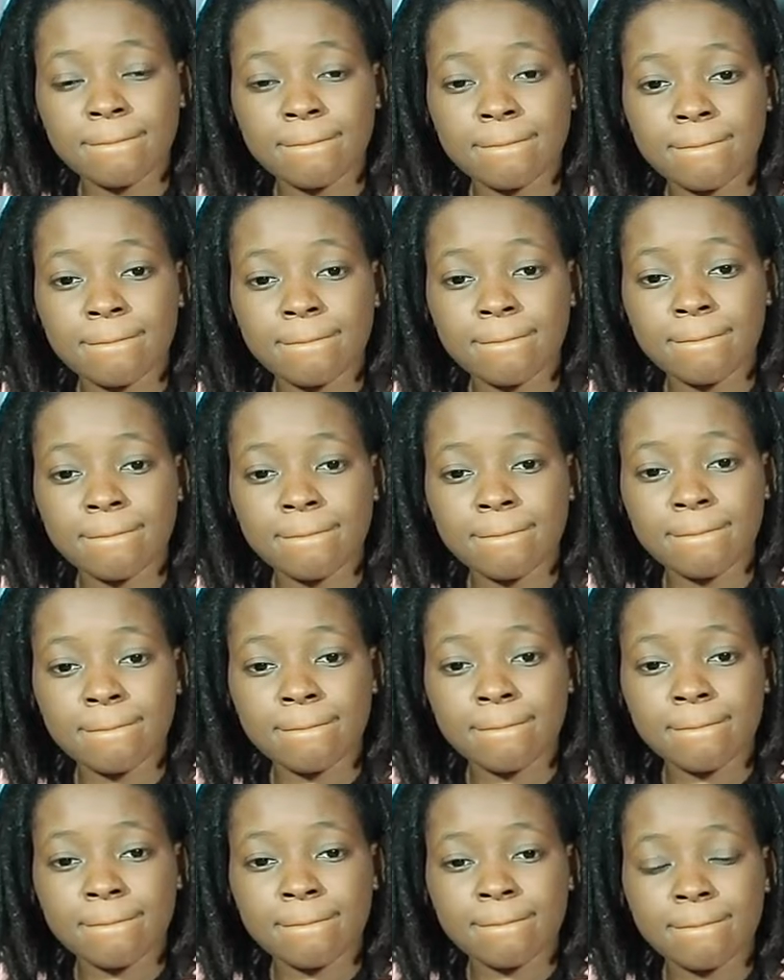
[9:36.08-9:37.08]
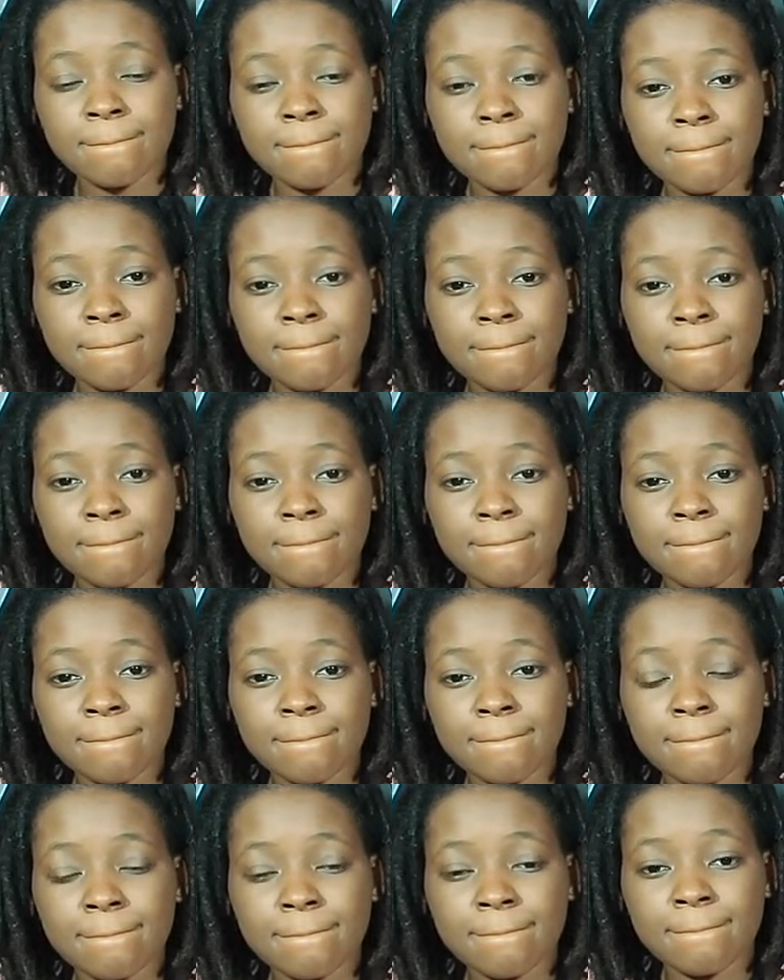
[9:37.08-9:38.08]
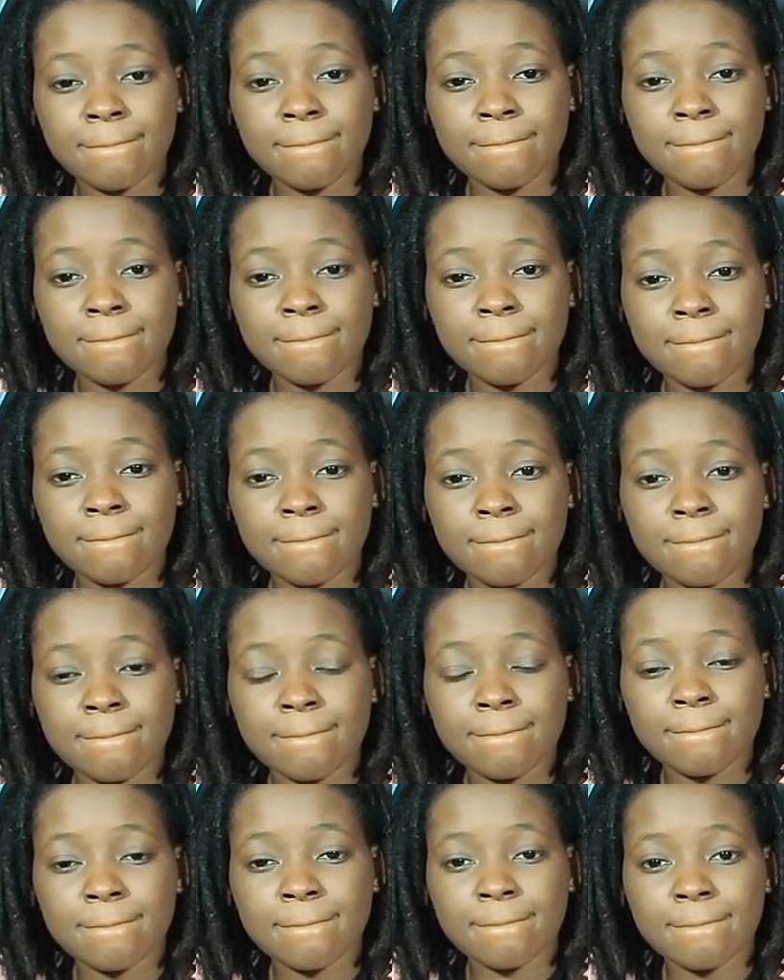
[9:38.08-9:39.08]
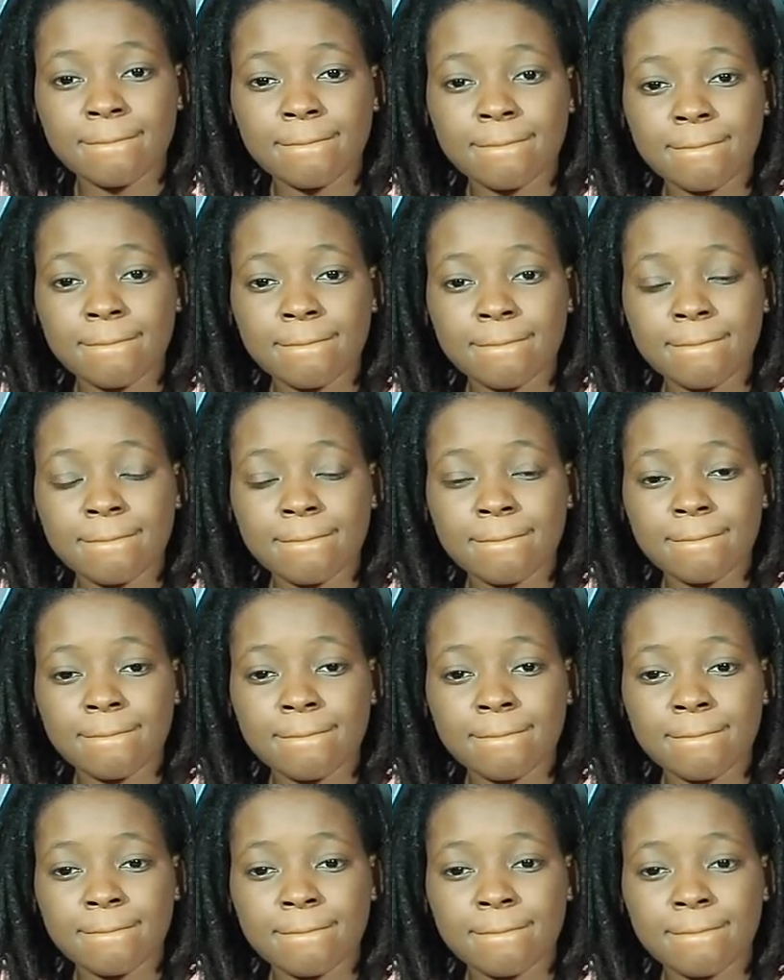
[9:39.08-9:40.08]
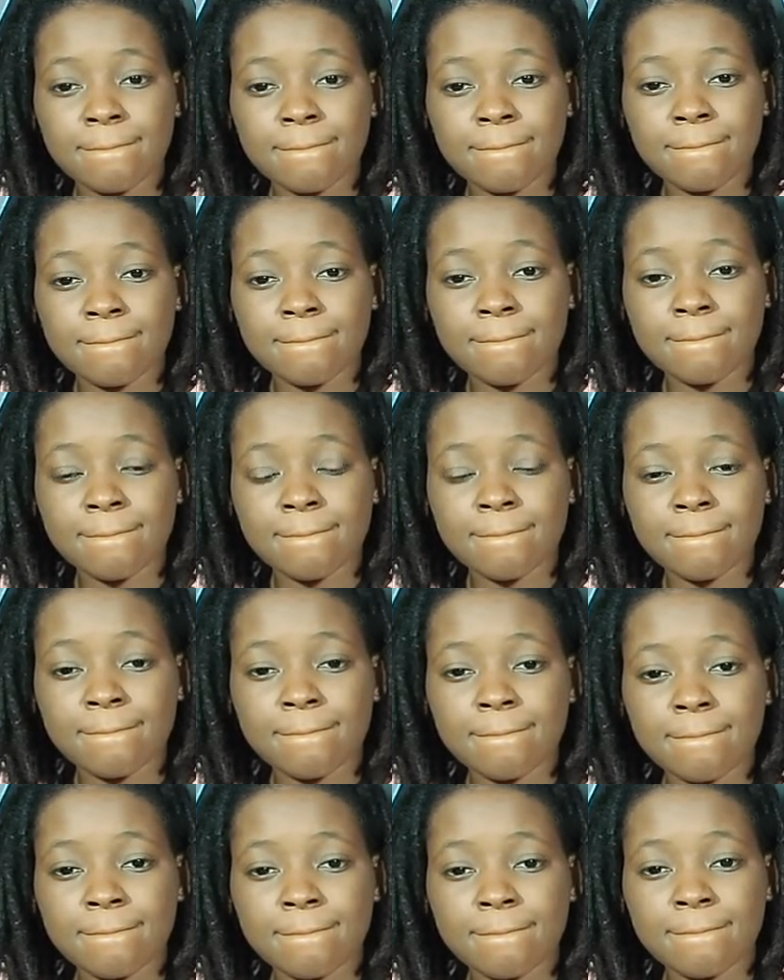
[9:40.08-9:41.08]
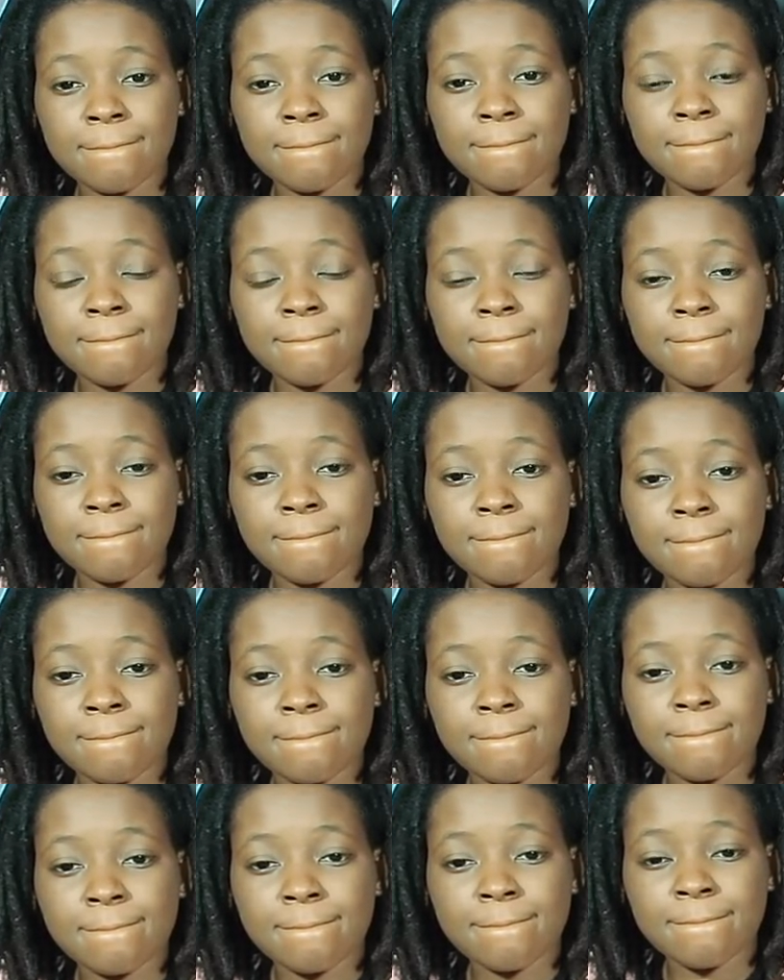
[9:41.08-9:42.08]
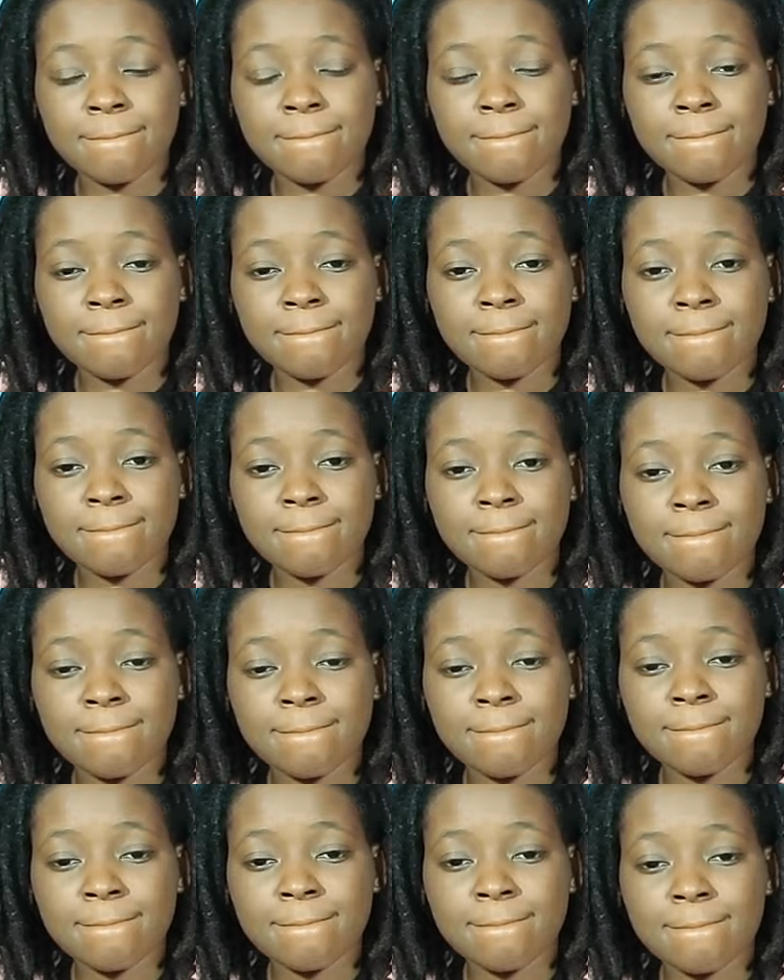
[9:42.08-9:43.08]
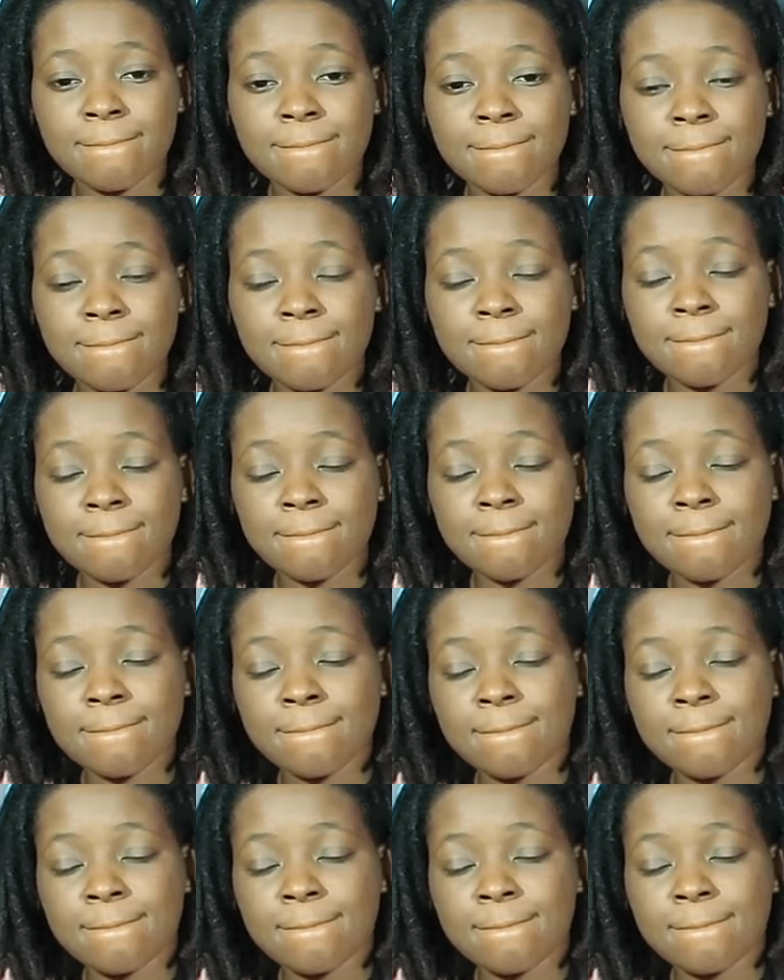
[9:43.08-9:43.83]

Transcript: The person shown says nothing.